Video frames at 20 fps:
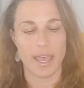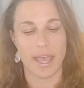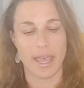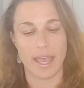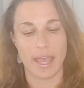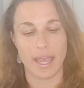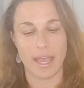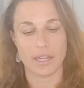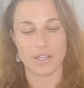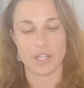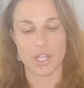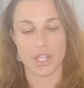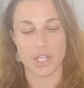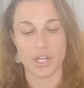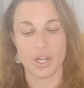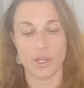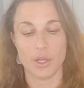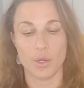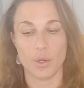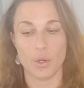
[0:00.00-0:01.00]
And, you
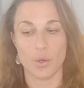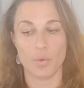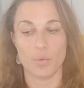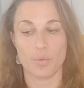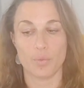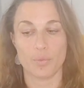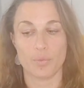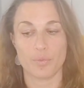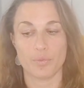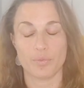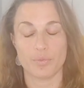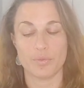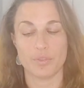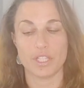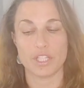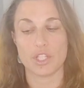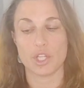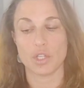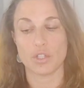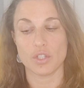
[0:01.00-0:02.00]
know,
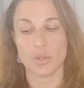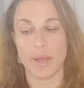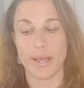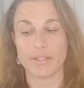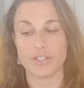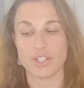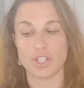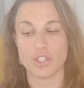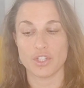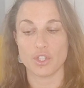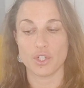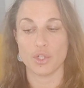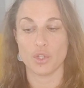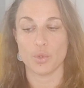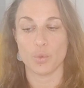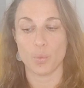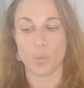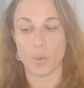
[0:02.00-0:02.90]
this also has to do